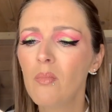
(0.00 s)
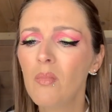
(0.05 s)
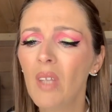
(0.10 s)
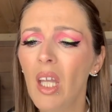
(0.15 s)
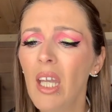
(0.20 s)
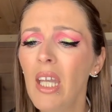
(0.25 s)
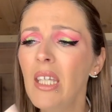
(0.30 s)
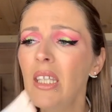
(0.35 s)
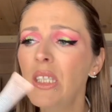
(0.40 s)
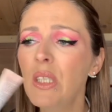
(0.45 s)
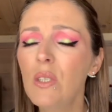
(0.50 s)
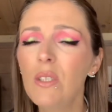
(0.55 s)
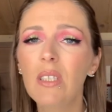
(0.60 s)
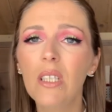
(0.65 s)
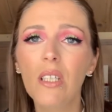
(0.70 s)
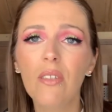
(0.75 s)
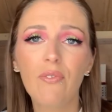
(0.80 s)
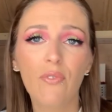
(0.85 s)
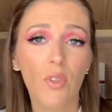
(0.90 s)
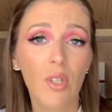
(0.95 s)
I used
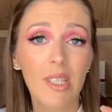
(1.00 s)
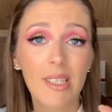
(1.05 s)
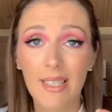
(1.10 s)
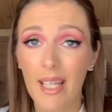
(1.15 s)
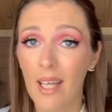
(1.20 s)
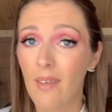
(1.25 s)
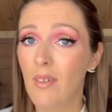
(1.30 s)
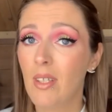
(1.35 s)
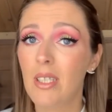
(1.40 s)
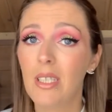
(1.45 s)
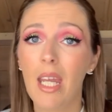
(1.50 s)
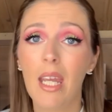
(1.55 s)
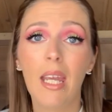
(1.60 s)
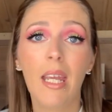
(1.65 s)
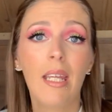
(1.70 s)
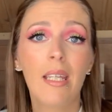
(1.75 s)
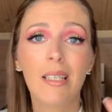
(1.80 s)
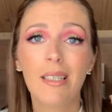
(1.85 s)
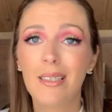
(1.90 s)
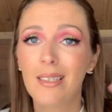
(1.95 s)
it for seven
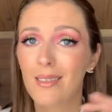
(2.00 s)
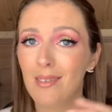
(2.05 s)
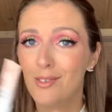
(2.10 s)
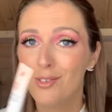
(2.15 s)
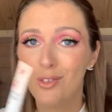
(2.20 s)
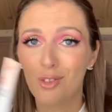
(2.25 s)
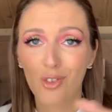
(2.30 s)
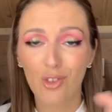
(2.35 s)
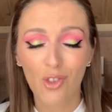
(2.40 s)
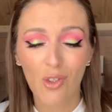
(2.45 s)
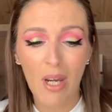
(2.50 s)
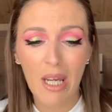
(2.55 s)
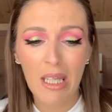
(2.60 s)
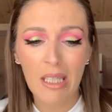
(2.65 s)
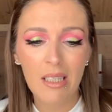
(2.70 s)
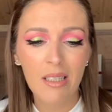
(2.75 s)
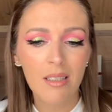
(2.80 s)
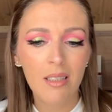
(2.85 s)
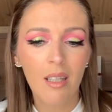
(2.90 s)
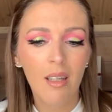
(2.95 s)
days
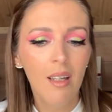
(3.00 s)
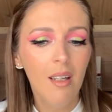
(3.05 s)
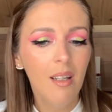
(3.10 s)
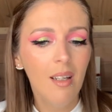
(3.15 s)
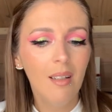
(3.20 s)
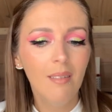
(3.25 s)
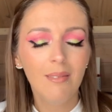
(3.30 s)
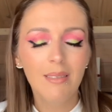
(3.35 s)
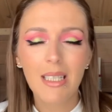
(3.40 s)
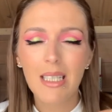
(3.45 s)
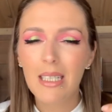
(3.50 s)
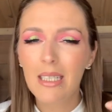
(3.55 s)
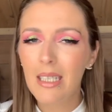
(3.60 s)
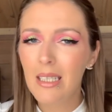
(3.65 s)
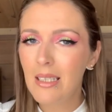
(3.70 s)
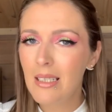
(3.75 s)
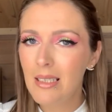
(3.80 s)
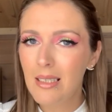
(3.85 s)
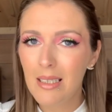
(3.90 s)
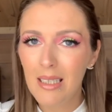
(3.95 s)
straight.
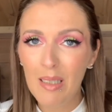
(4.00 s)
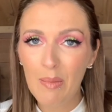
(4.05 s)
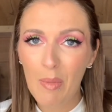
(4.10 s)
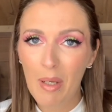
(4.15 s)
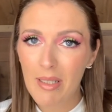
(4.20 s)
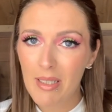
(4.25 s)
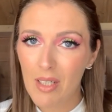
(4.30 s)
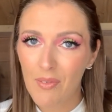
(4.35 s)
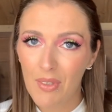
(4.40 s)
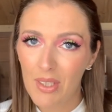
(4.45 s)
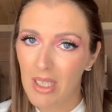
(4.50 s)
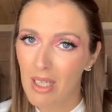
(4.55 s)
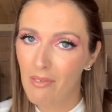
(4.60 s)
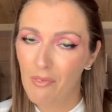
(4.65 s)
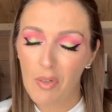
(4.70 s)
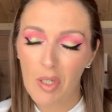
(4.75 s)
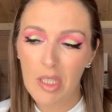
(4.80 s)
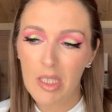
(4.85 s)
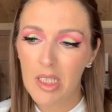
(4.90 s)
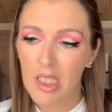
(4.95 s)
Didn't see much of a
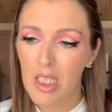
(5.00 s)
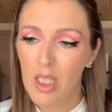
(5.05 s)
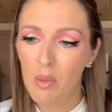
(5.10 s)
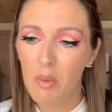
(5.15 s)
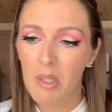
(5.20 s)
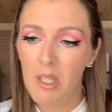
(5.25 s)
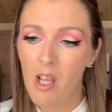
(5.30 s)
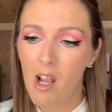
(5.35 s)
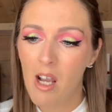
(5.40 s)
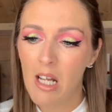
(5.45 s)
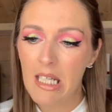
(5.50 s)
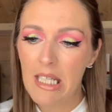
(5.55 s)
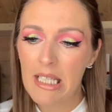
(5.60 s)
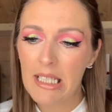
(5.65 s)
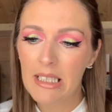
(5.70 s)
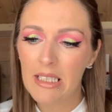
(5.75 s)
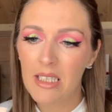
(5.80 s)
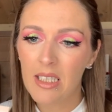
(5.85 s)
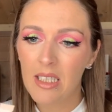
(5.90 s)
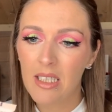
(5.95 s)
difference, to be
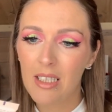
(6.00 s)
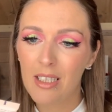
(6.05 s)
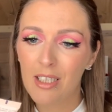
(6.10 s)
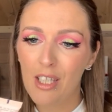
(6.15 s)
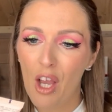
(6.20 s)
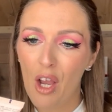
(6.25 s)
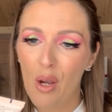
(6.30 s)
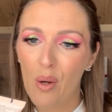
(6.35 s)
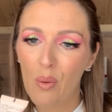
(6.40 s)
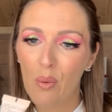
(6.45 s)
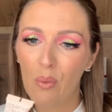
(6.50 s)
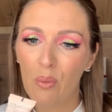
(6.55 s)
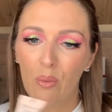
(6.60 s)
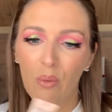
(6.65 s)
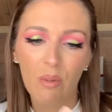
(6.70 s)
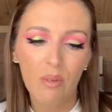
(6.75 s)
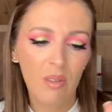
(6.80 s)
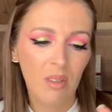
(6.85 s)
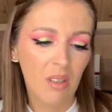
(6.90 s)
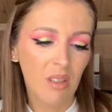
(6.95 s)
honest.
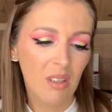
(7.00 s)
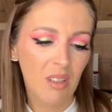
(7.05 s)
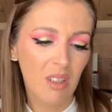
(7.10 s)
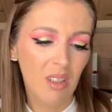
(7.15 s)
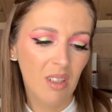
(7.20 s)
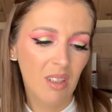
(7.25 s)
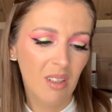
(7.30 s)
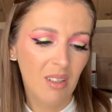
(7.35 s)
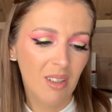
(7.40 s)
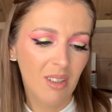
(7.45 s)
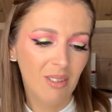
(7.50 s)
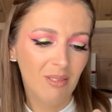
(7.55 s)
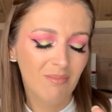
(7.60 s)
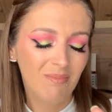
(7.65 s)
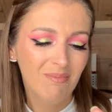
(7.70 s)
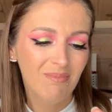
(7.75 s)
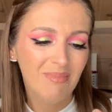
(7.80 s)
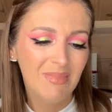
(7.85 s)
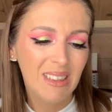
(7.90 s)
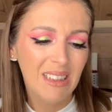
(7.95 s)
So,
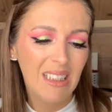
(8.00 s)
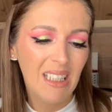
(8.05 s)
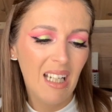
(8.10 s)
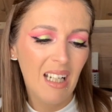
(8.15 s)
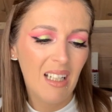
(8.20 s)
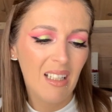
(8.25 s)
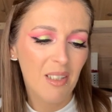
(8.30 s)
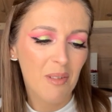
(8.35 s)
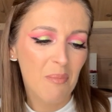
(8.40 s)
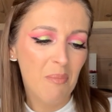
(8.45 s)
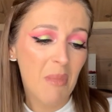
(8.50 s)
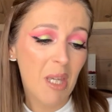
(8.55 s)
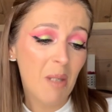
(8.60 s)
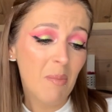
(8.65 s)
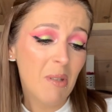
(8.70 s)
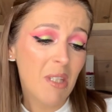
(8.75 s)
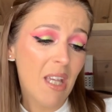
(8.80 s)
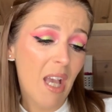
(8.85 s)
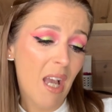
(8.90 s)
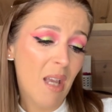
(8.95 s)
yeah.
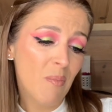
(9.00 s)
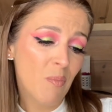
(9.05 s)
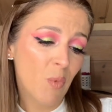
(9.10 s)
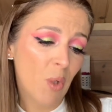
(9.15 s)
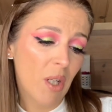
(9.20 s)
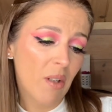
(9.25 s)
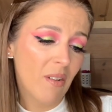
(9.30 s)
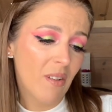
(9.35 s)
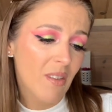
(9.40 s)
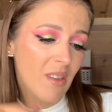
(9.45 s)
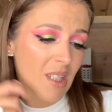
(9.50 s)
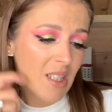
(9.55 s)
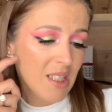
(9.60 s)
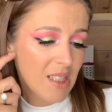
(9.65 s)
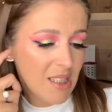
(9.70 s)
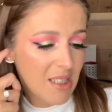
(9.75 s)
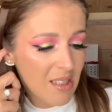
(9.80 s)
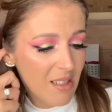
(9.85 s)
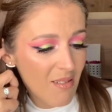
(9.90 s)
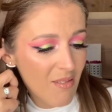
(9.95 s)
Maybe I'm wearing
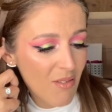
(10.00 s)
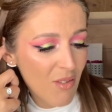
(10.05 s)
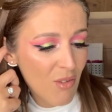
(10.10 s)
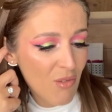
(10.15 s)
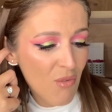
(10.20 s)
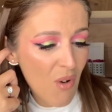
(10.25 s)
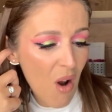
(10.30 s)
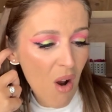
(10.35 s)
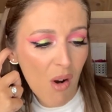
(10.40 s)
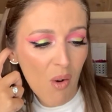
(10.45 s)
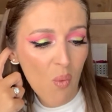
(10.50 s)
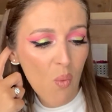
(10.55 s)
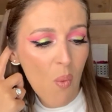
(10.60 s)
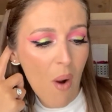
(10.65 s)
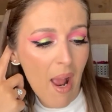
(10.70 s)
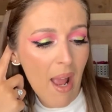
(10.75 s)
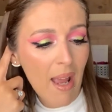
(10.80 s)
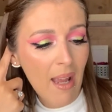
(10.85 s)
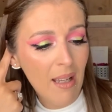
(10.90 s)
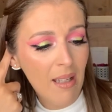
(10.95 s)
this the wrong
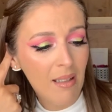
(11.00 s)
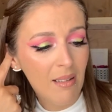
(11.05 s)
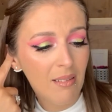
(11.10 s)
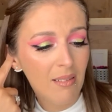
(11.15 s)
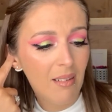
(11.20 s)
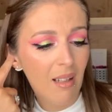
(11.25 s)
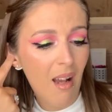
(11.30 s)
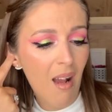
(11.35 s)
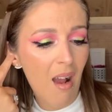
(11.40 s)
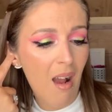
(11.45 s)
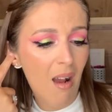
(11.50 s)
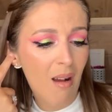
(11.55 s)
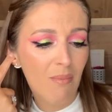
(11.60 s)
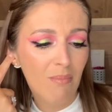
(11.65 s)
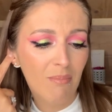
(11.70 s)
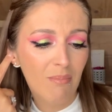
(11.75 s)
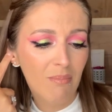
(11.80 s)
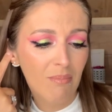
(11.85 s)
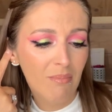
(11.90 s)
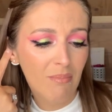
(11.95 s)
way.
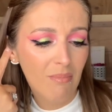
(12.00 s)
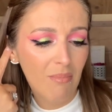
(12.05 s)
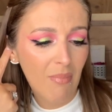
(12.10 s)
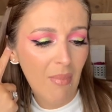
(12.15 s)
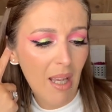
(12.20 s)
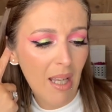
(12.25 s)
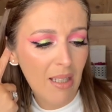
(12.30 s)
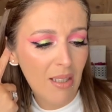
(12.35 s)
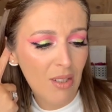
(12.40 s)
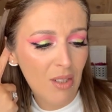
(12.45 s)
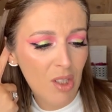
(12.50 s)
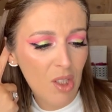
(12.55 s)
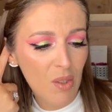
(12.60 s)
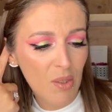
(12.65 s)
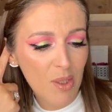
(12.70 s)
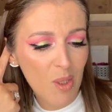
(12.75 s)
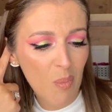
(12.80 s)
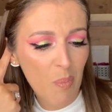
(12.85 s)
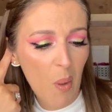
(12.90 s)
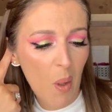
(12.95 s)
Um, and you're
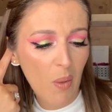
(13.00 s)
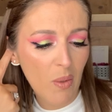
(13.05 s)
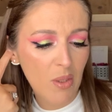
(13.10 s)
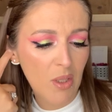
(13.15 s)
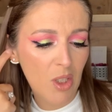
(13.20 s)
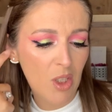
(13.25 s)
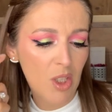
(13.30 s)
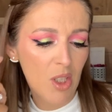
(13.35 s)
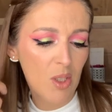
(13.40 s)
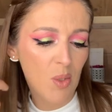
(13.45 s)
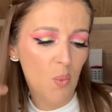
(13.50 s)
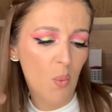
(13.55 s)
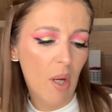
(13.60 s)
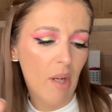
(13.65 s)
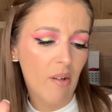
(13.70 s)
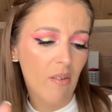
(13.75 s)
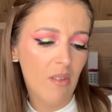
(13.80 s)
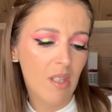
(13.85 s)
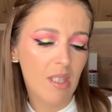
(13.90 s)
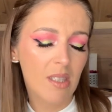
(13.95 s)
supposed to just
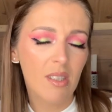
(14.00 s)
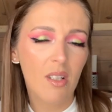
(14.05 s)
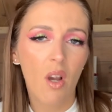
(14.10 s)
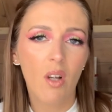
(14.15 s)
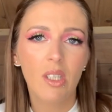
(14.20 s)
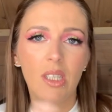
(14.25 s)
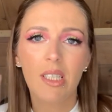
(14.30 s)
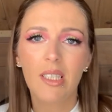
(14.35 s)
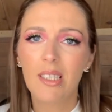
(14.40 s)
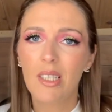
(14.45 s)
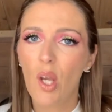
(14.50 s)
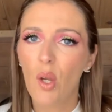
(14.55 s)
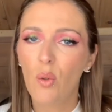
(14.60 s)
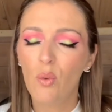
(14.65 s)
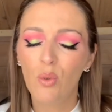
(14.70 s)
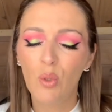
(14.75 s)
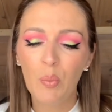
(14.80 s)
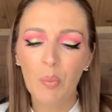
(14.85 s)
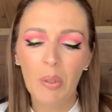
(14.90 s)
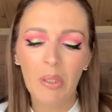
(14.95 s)
wear this on its
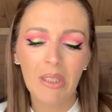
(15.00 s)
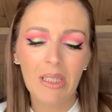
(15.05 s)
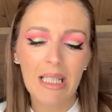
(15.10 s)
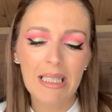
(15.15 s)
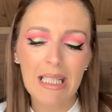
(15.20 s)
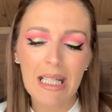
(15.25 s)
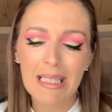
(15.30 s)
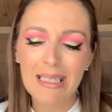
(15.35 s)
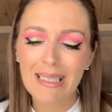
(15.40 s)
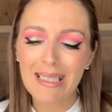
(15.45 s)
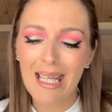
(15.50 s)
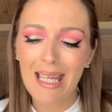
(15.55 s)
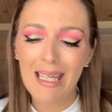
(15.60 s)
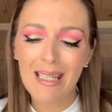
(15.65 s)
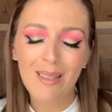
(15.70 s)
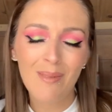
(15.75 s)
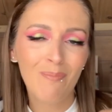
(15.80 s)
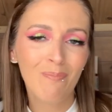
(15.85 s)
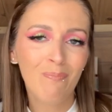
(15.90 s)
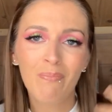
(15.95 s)
own. But like I
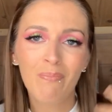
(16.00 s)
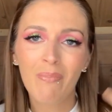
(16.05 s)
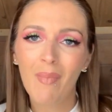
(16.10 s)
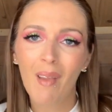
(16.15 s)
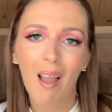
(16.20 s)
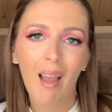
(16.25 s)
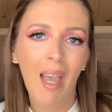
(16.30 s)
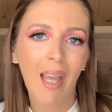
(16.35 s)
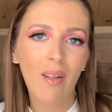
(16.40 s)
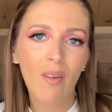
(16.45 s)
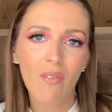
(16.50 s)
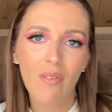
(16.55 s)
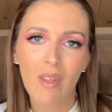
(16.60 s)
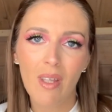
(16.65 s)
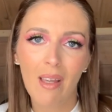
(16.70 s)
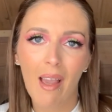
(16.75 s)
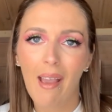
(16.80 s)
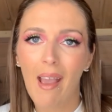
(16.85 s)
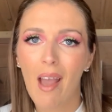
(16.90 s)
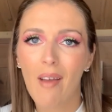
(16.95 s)
said, I don't
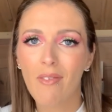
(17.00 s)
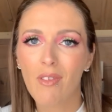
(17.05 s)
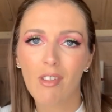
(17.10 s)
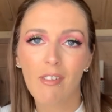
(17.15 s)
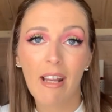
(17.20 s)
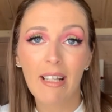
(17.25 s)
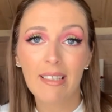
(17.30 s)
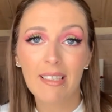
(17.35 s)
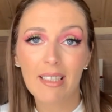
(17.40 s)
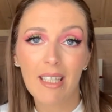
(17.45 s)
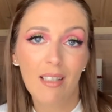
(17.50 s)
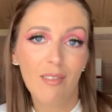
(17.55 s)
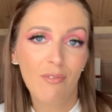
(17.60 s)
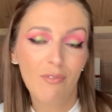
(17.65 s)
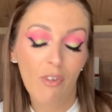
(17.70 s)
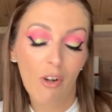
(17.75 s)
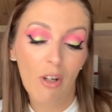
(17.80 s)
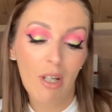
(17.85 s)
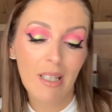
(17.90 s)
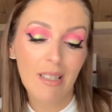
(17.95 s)
think I have the right skin
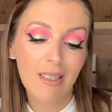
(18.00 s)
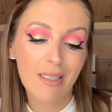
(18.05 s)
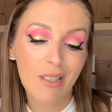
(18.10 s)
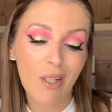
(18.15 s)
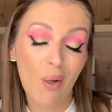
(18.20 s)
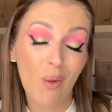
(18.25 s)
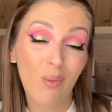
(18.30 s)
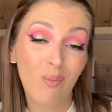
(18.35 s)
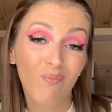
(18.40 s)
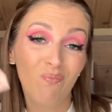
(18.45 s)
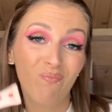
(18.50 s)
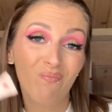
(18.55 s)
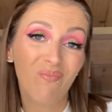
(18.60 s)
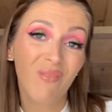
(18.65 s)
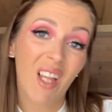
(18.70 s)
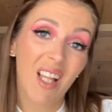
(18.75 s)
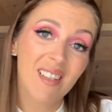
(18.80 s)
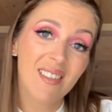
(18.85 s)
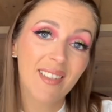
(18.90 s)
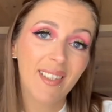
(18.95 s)
for it. So
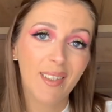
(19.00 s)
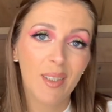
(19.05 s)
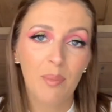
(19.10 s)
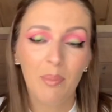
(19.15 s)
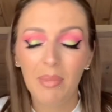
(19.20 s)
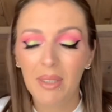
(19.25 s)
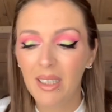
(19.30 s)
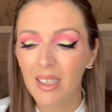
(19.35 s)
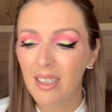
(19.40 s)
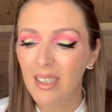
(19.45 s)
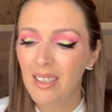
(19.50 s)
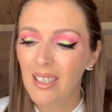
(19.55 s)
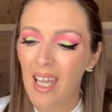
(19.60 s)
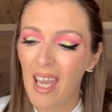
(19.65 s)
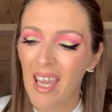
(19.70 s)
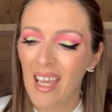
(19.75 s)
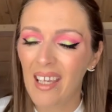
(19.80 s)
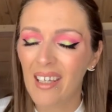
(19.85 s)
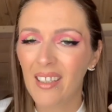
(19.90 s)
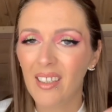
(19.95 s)
that's going to be
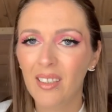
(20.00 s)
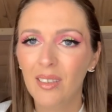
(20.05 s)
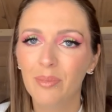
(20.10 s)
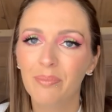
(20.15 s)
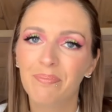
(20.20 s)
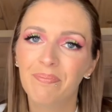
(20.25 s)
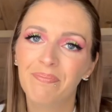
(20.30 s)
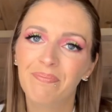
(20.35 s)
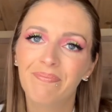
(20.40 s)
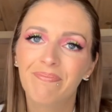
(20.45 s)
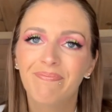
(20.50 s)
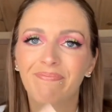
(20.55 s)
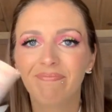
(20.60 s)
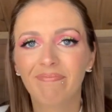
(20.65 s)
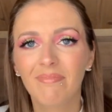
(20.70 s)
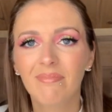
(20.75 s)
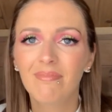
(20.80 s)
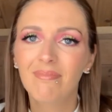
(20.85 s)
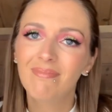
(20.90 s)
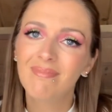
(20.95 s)
a
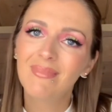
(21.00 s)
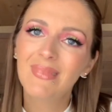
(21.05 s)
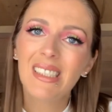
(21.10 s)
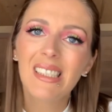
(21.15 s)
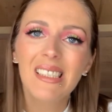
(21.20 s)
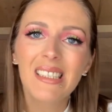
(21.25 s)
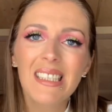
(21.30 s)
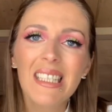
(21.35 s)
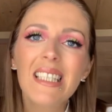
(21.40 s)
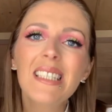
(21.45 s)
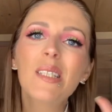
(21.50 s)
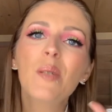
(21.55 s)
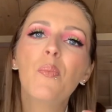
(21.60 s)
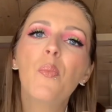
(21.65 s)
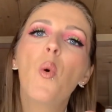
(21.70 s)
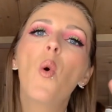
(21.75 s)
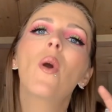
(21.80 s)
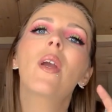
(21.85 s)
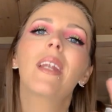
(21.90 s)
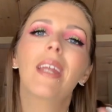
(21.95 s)

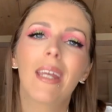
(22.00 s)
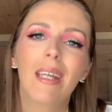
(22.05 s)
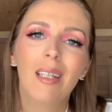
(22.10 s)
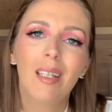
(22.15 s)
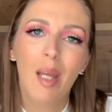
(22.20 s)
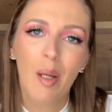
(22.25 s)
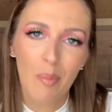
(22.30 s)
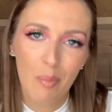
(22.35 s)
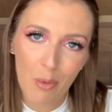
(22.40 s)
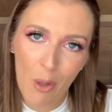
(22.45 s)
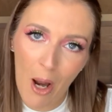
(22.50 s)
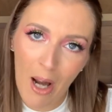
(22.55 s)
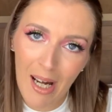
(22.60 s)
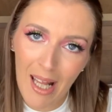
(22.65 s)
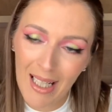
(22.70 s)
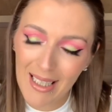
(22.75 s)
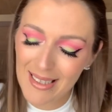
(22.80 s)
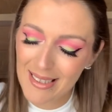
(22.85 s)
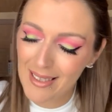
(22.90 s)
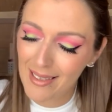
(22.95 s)
disappointing
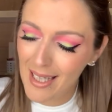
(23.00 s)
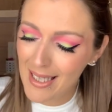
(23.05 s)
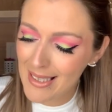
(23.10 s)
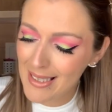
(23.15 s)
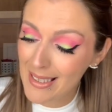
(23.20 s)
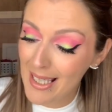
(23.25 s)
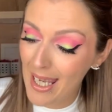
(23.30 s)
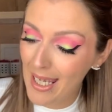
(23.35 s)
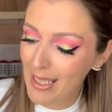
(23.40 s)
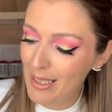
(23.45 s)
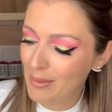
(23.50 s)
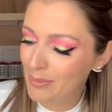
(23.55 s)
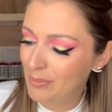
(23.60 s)
product, let's say.